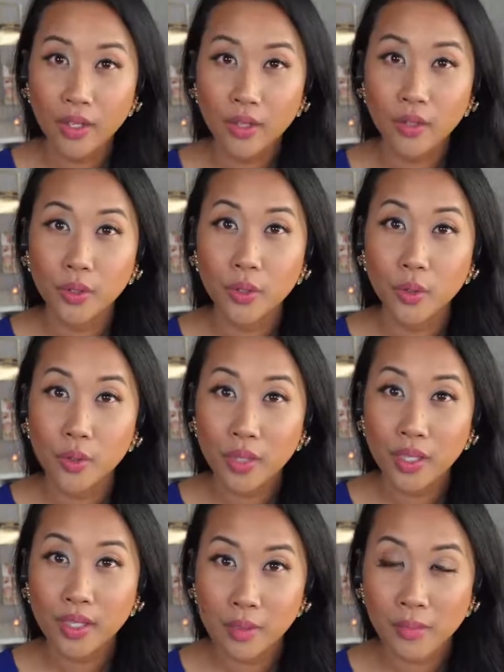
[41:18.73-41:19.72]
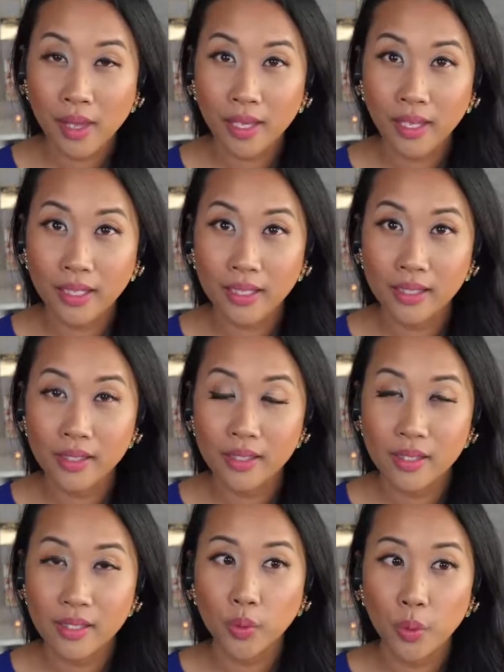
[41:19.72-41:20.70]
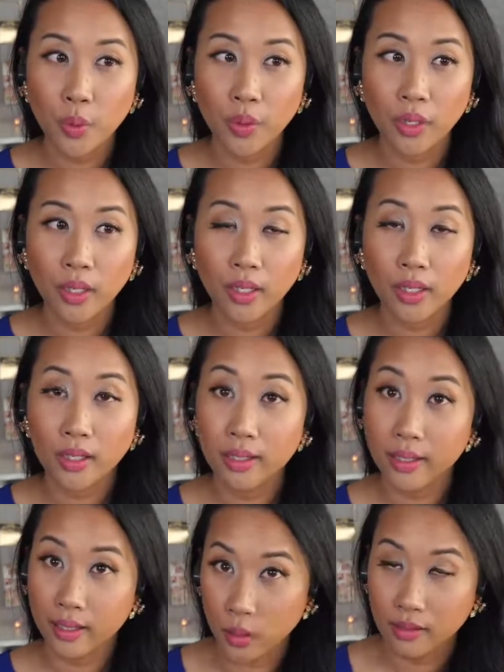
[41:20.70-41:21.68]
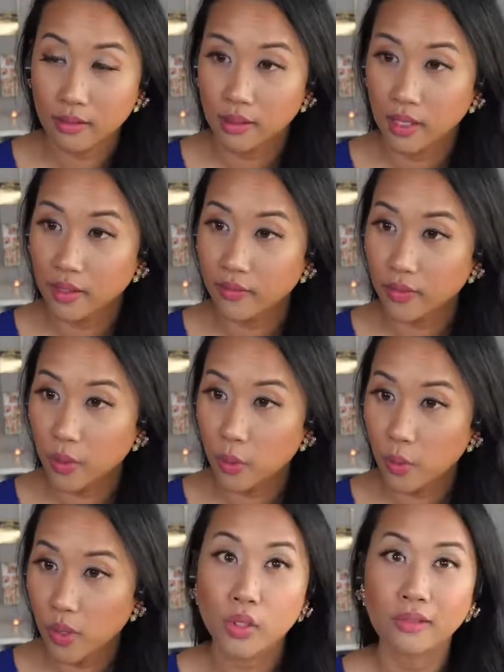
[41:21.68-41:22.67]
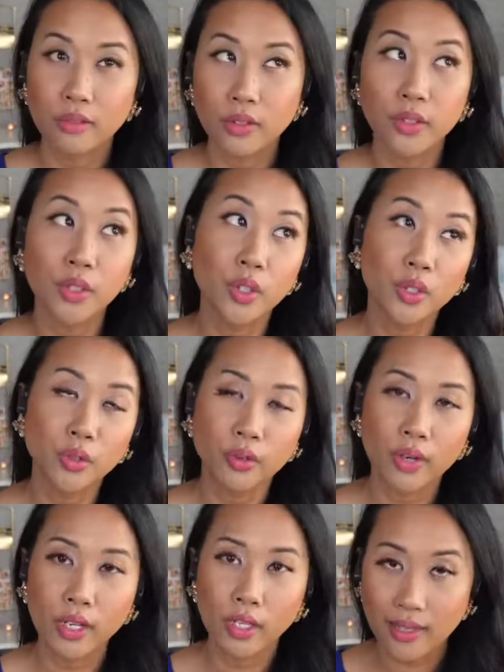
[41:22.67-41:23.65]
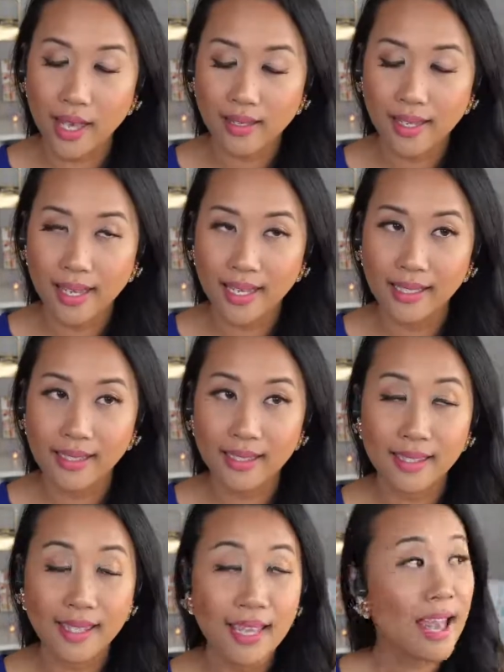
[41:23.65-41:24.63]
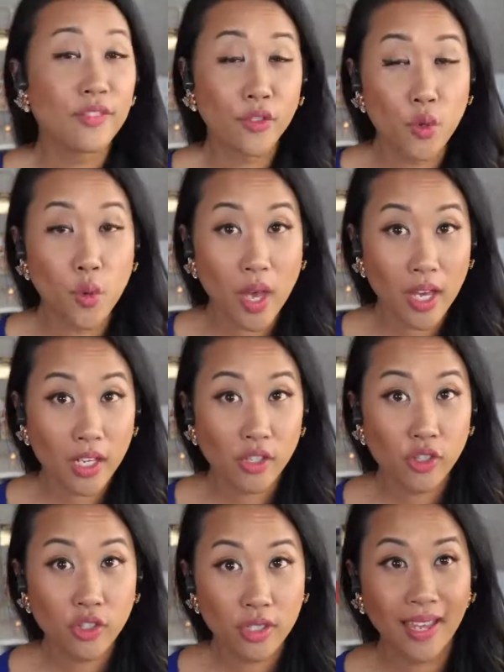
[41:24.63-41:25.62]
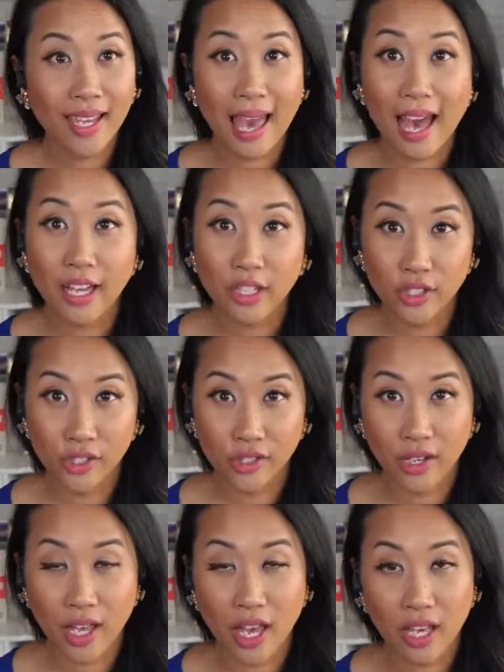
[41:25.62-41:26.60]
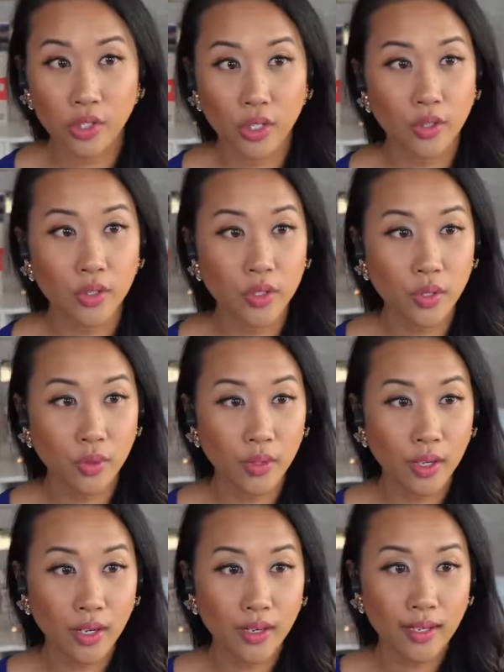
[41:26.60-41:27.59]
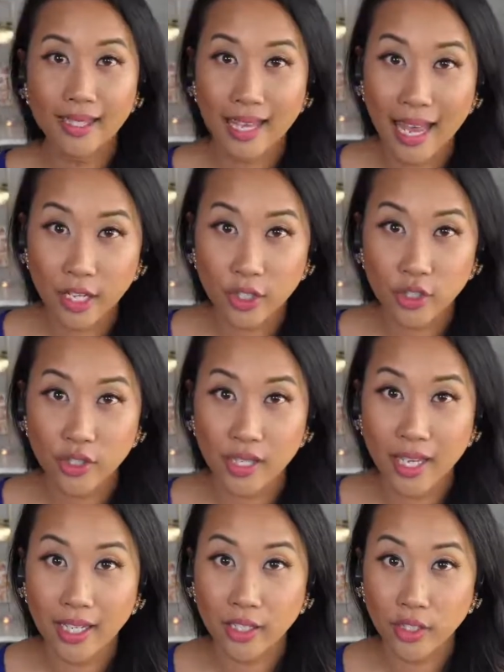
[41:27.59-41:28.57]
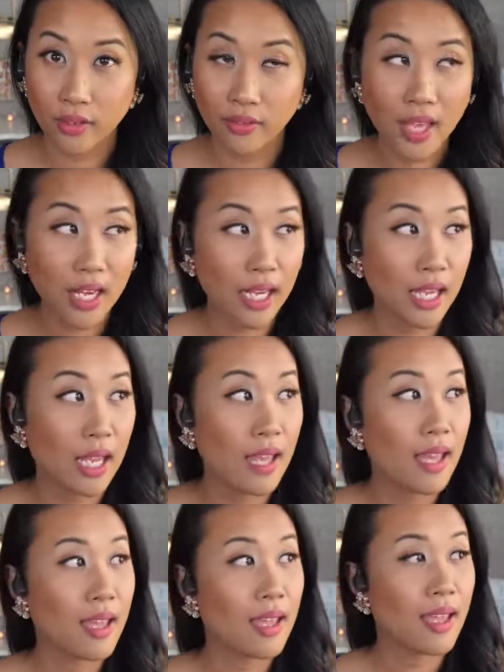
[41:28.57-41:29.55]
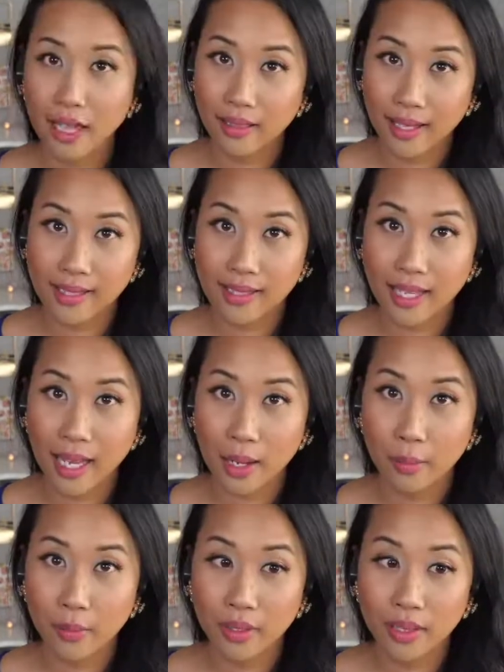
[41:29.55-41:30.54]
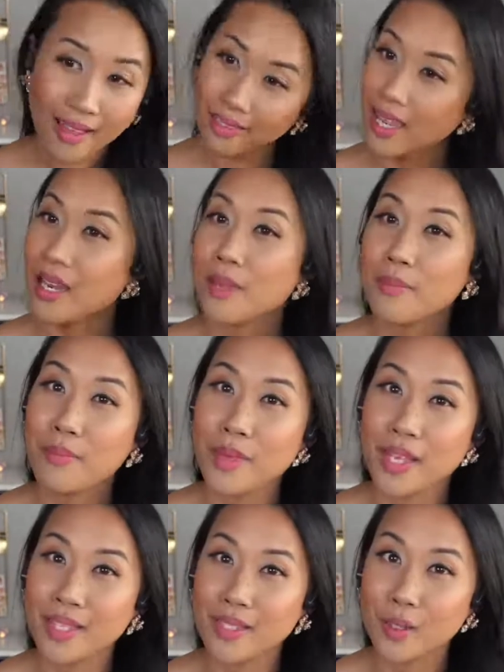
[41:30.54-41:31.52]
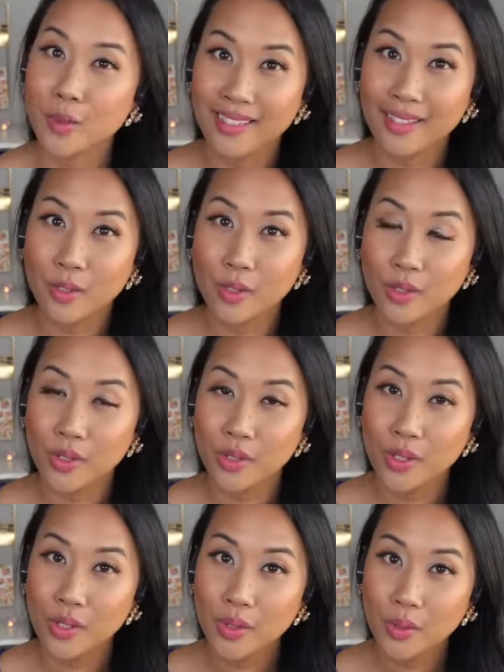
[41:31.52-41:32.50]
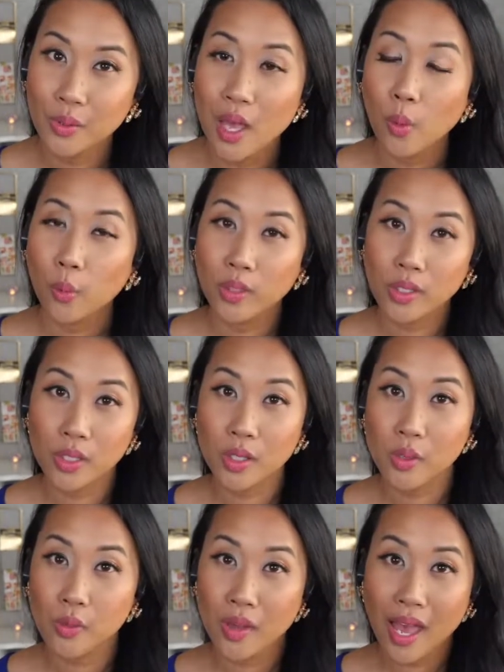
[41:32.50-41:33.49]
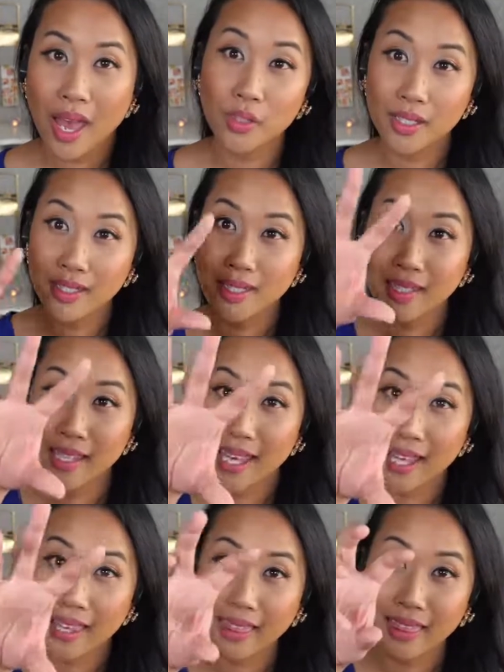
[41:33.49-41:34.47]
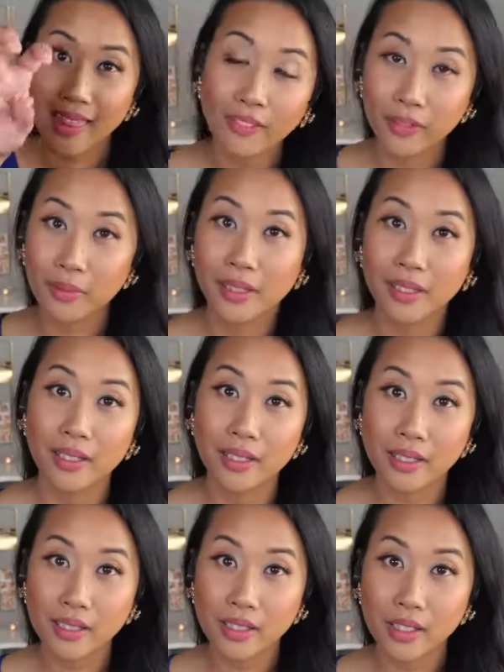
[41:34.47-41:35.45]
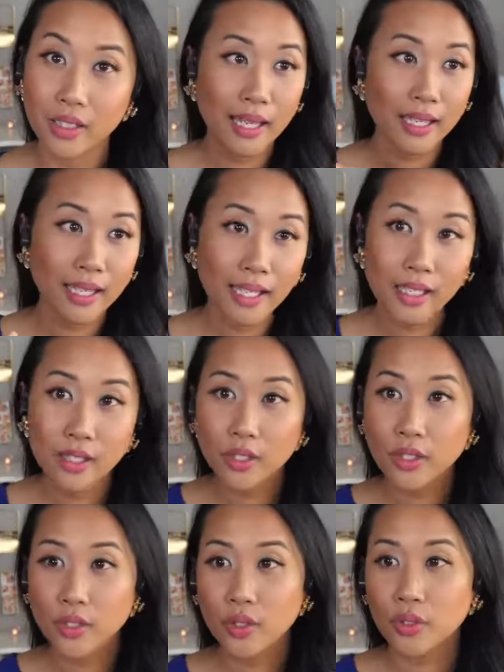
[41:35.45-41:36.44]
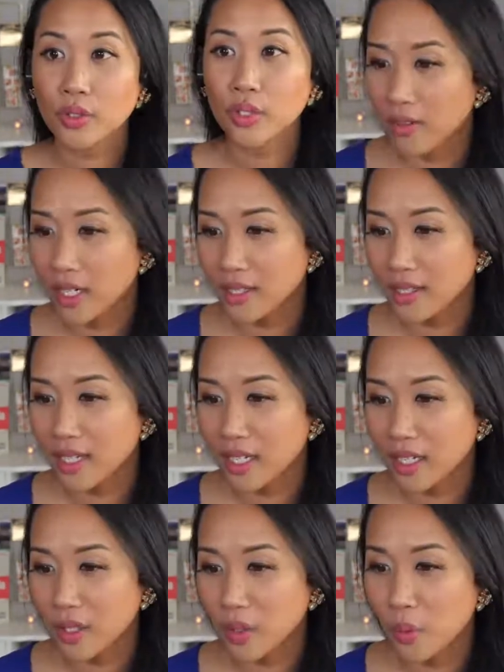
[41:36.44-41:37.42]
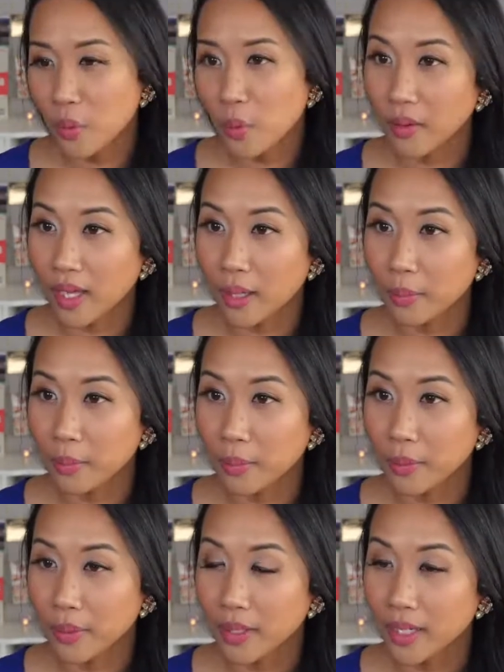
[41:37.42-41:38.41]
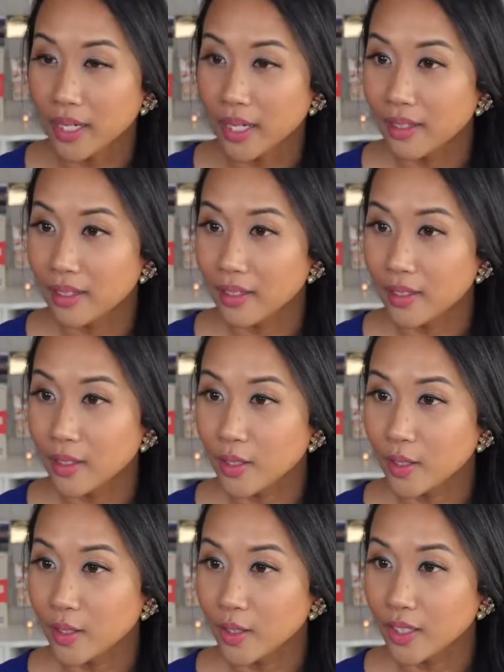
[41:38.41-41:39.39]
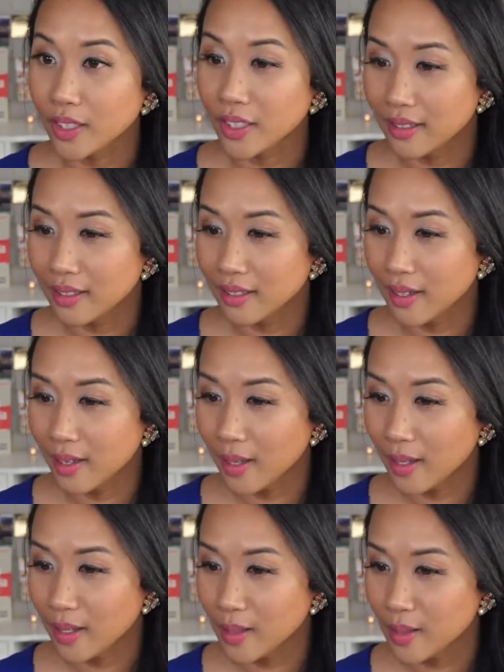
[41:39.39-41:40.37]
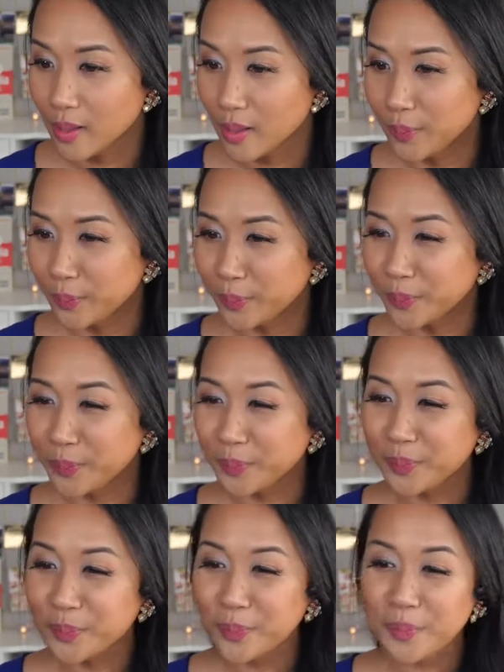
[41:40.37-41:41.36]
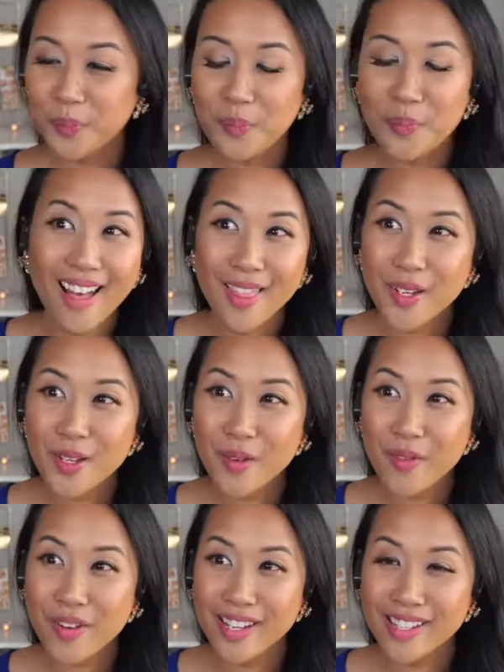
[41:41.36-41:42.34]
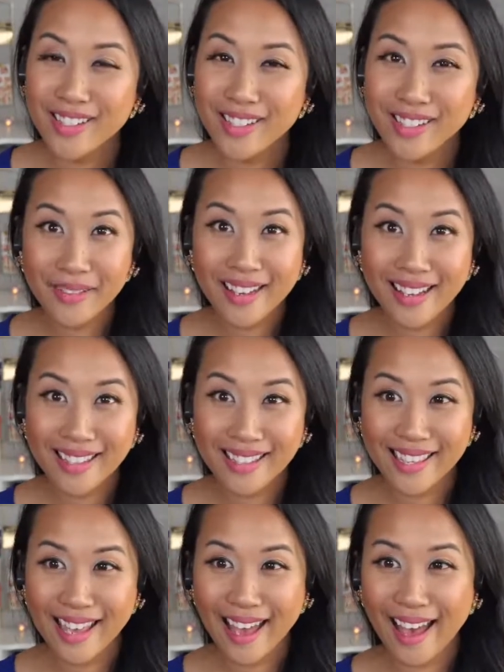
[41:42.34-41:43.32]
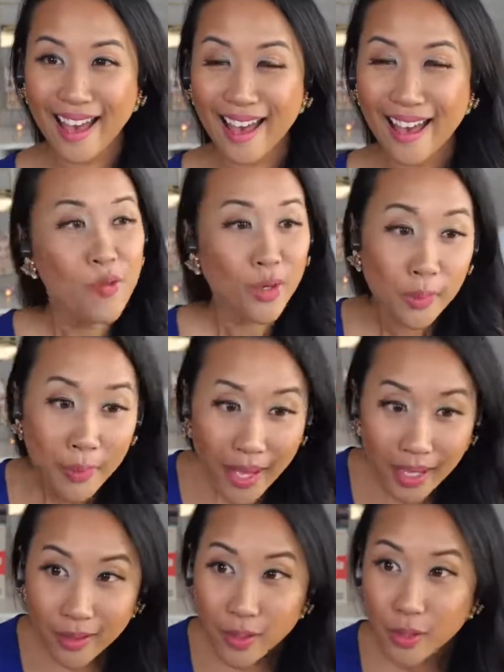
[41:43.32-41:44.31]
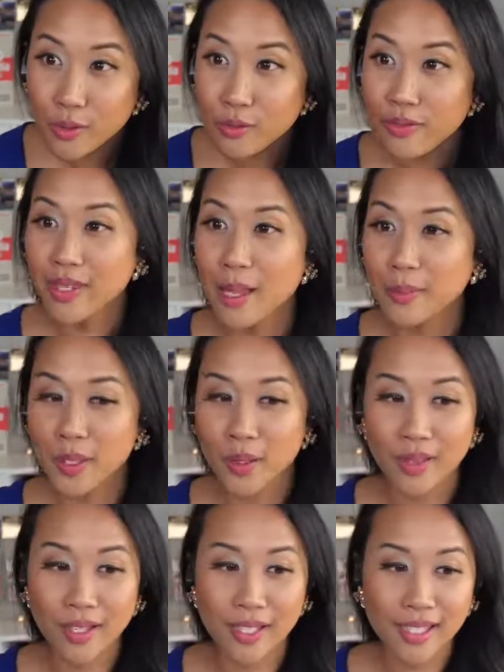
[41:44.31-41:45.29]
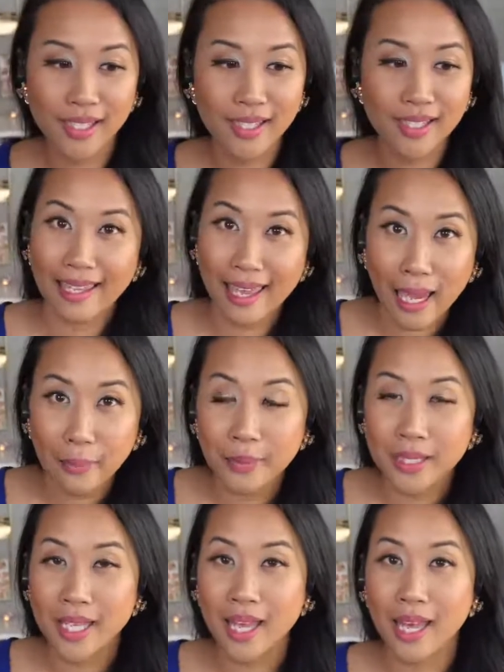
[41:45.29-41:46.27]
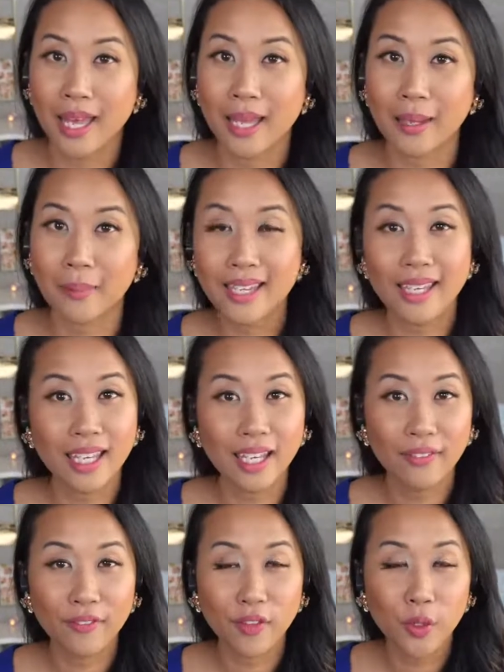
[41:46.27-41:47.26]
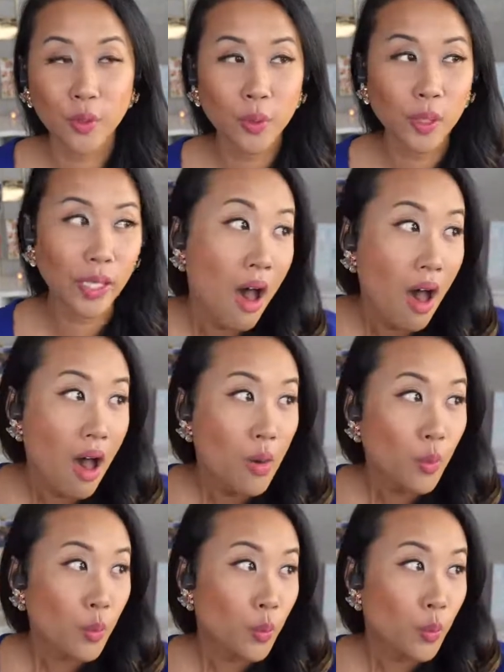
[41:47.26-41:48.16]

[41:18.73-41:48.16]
You can customize your click to tweet if you want to, your URL shortener in that case. And then if you actually have a hashtag for your show, so in our case, it's hashtag digital confetti, hashtag lights camera live, then it makes it really easy to use. Once you have that, you just get that link from click to tweet, insert it to wherever it is that you want to go ahead and put it. Good. Awesome. What other questions do you guys have? We're about to wrap this up. So this is like game time. This is like, if you're like, oh,